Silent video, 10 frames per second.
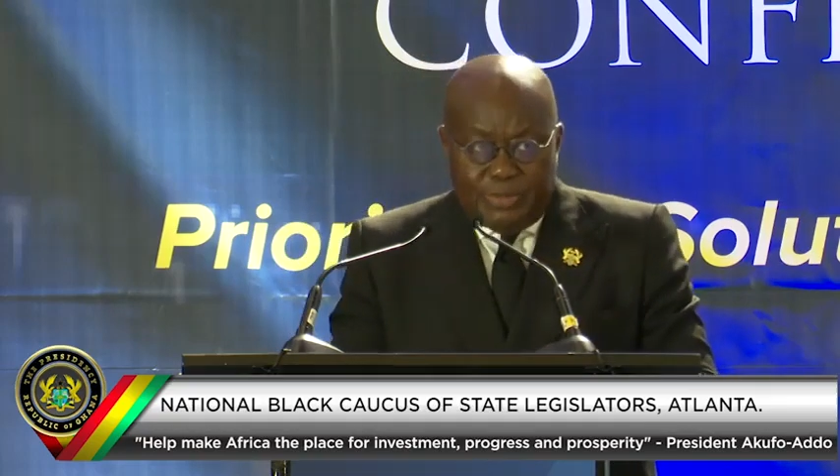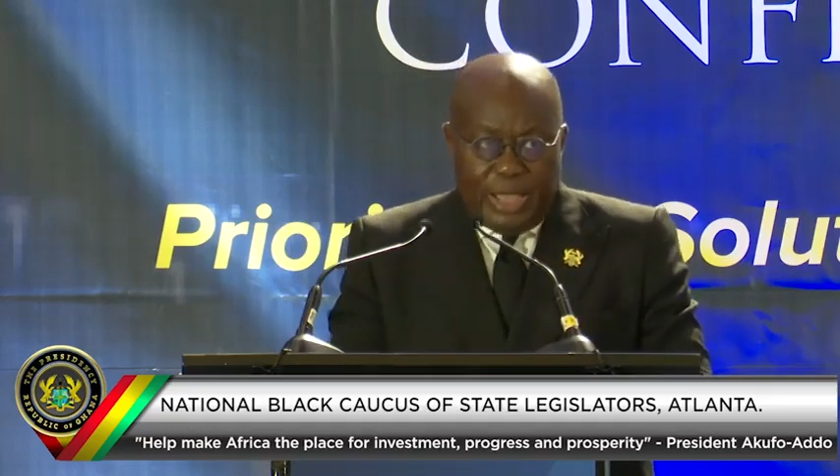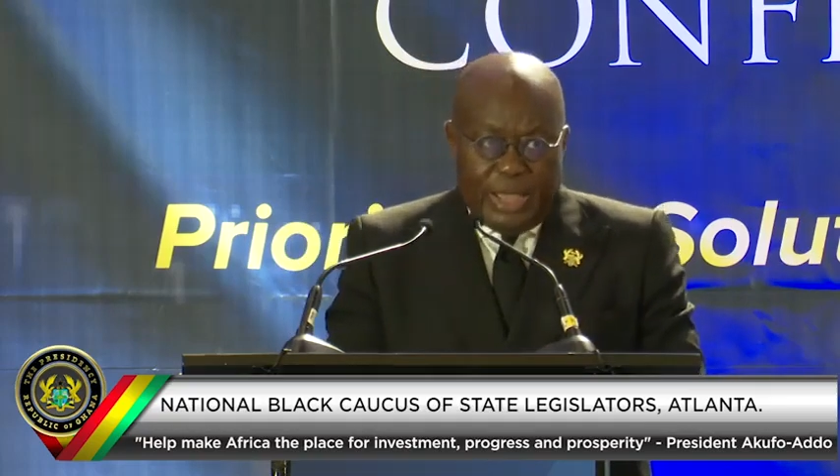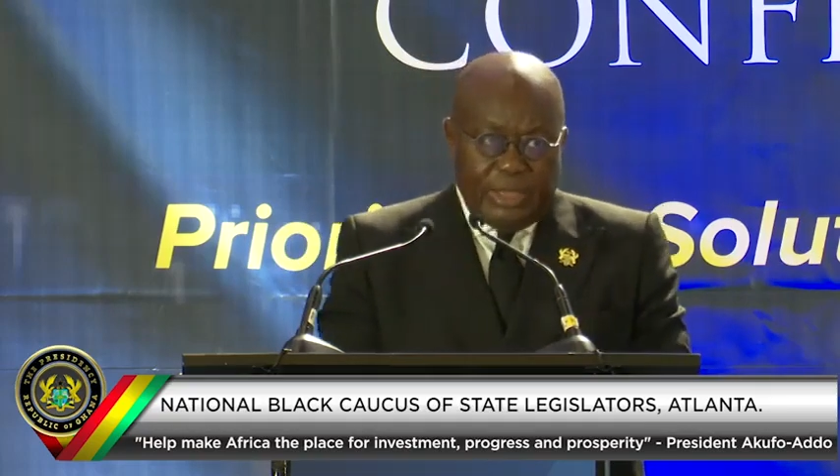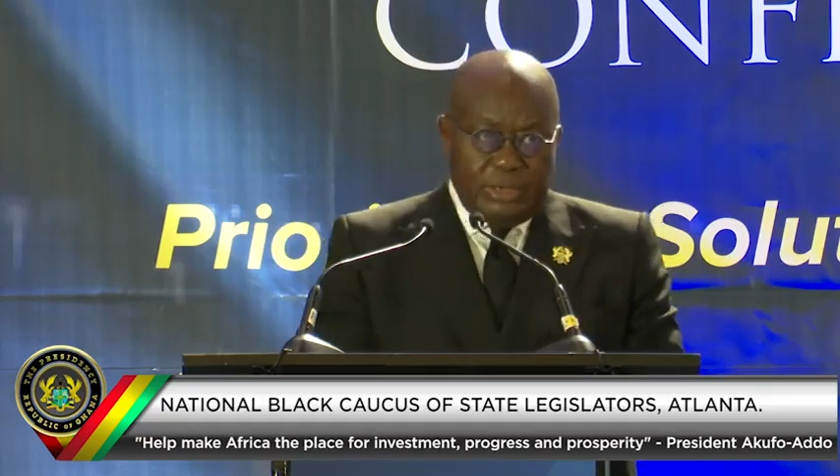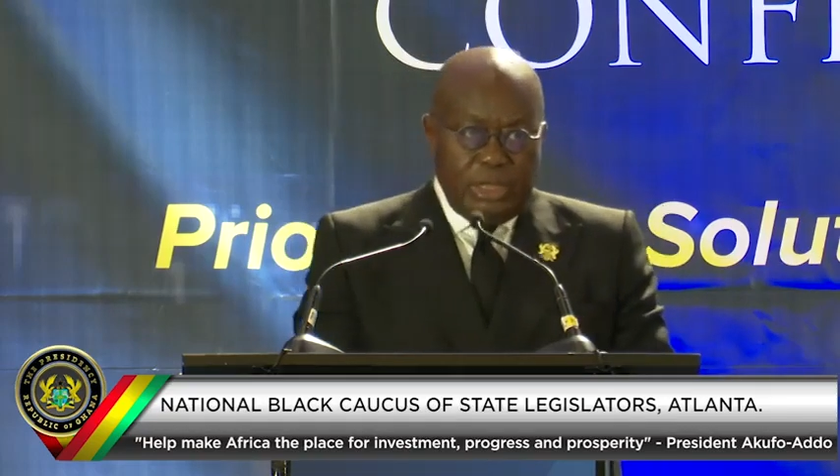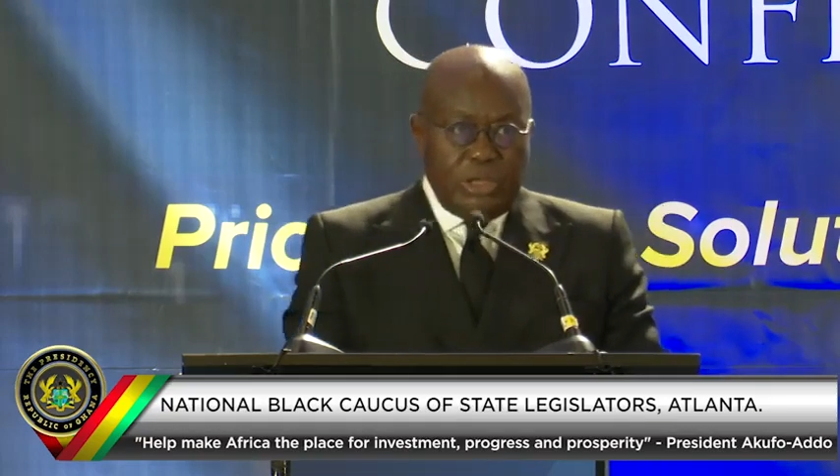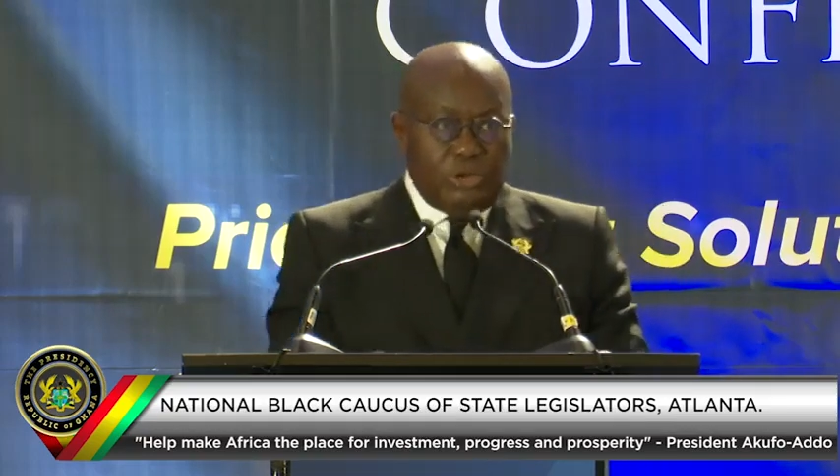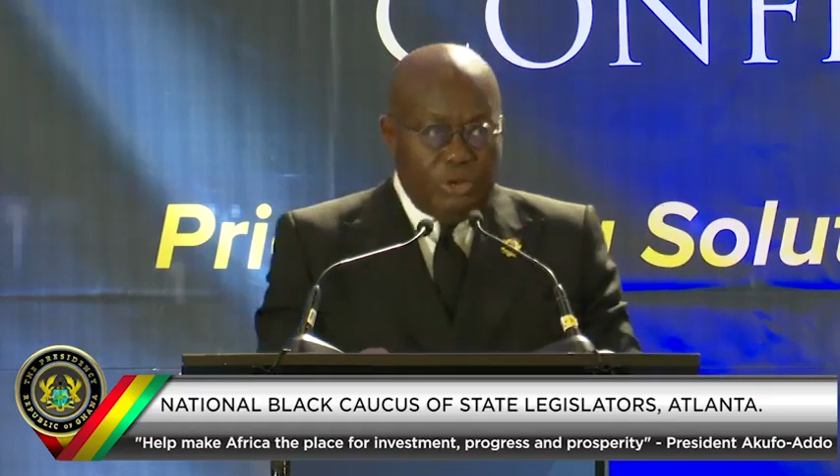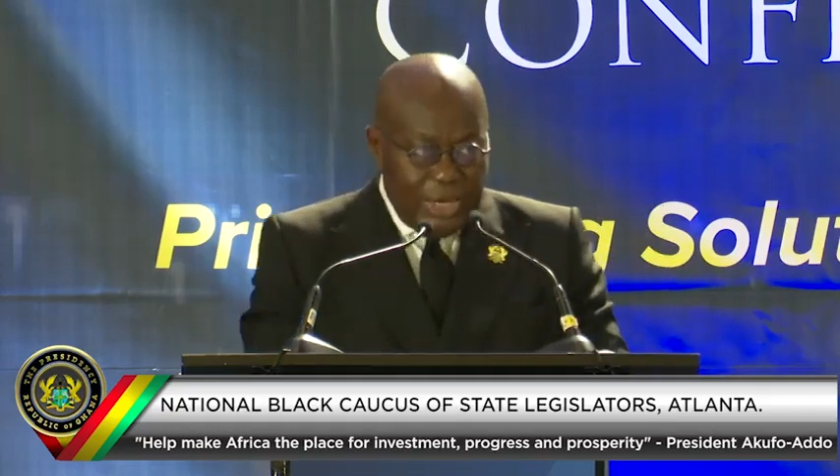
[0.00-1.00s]
man,
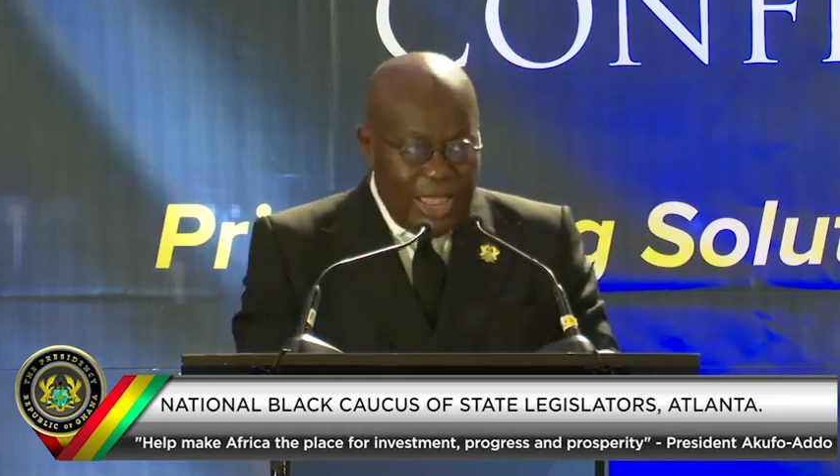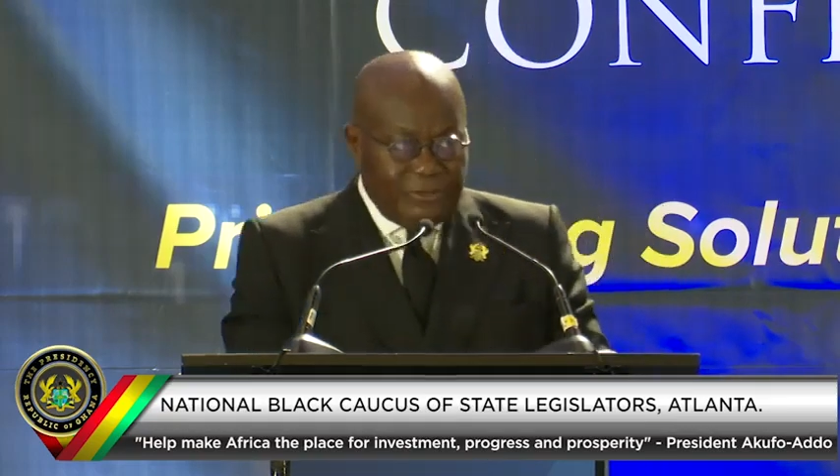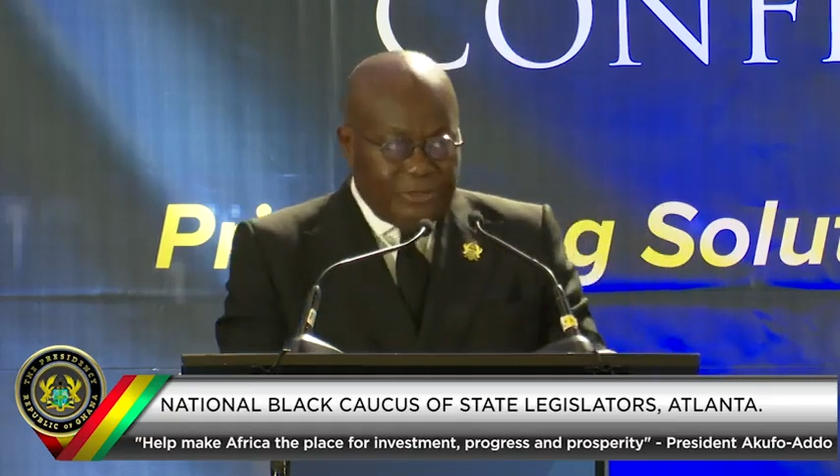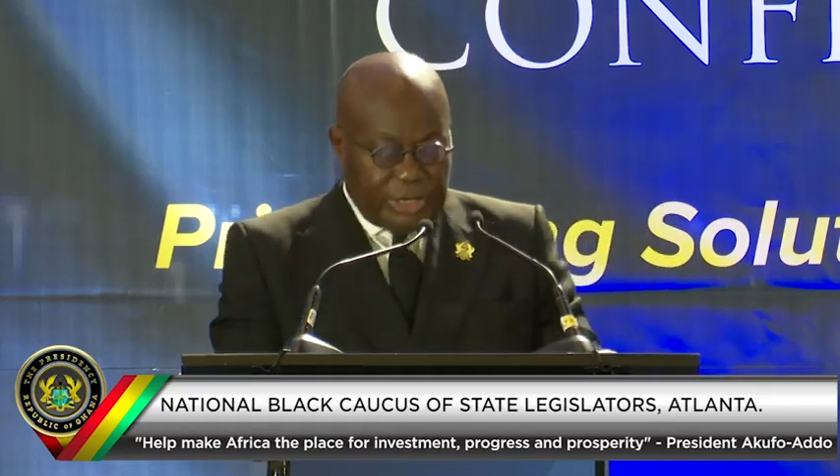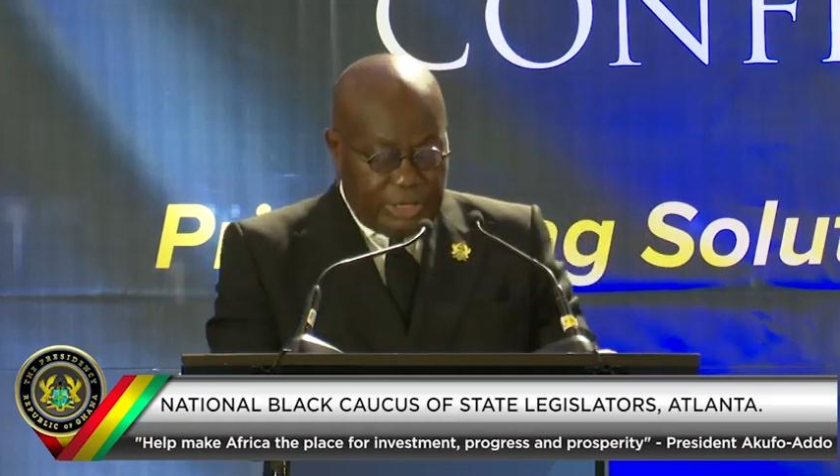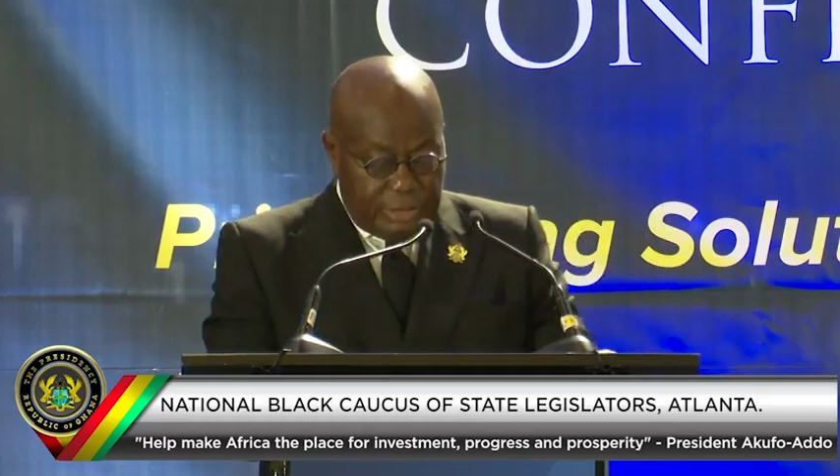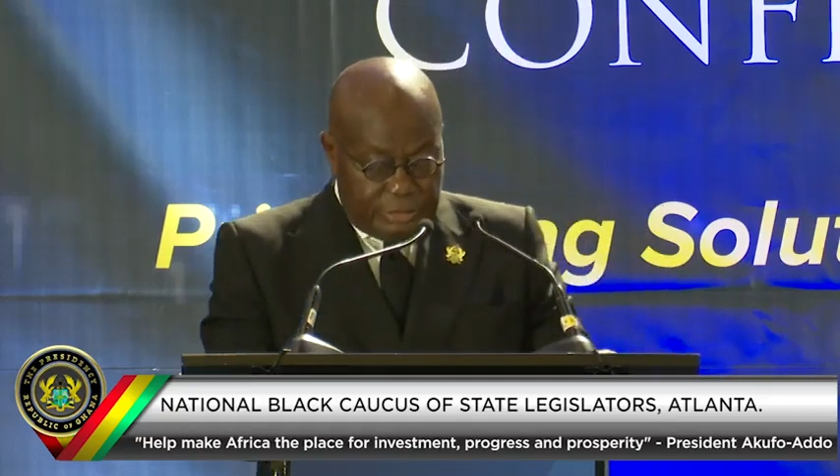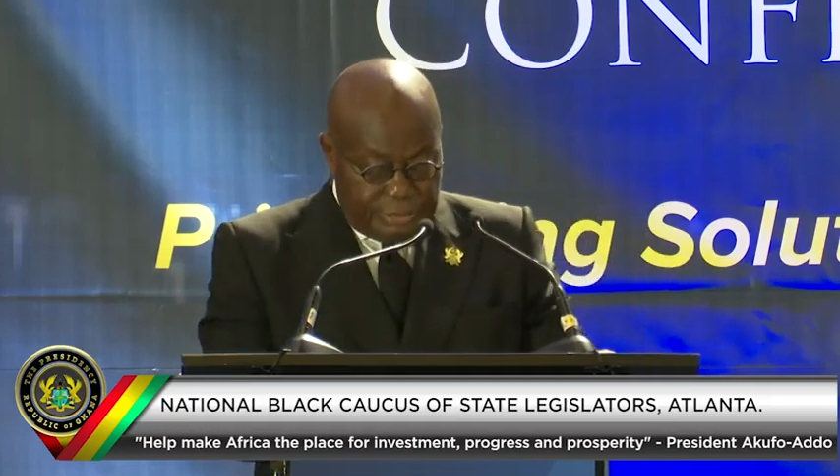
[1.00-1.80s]
you're an African."